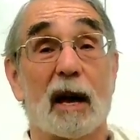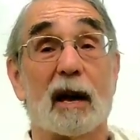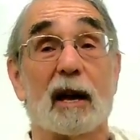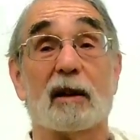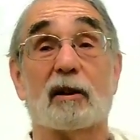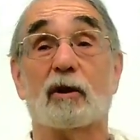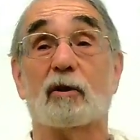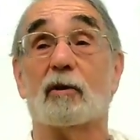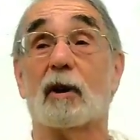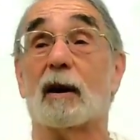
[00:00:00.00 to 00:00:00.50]

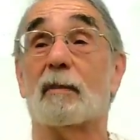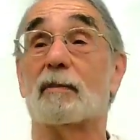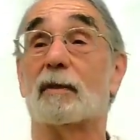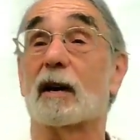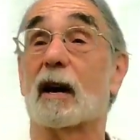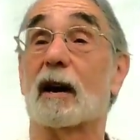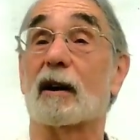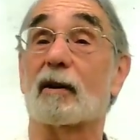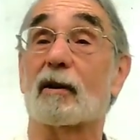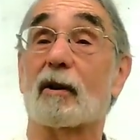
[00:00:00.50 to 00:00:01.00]

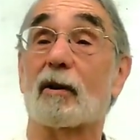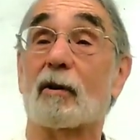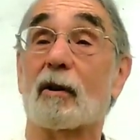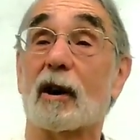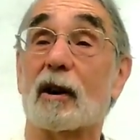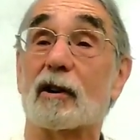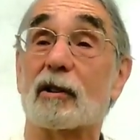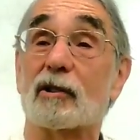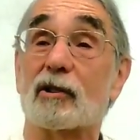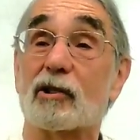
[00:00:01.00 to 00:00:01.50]

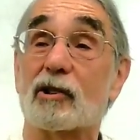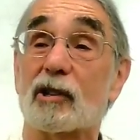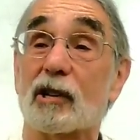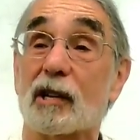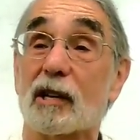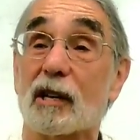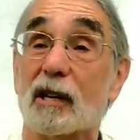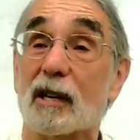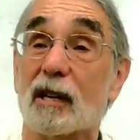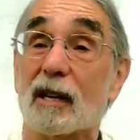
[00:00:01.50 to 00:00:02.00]
aum.org,
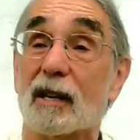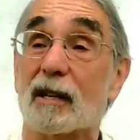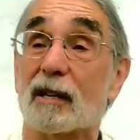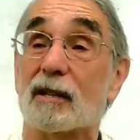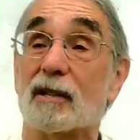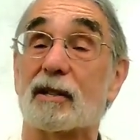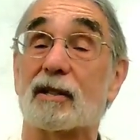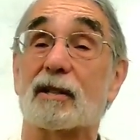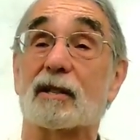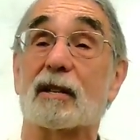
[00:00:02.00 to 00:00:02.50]

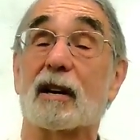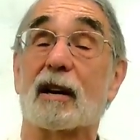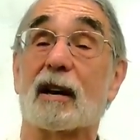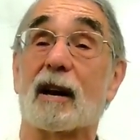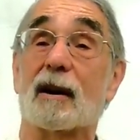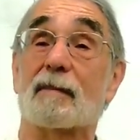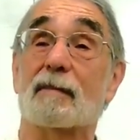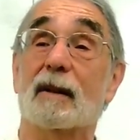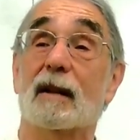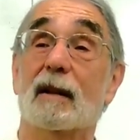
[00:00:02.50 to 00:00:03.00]
is
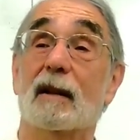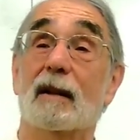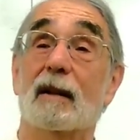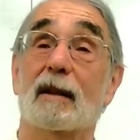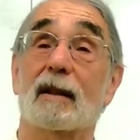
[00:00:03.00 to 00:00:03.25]
the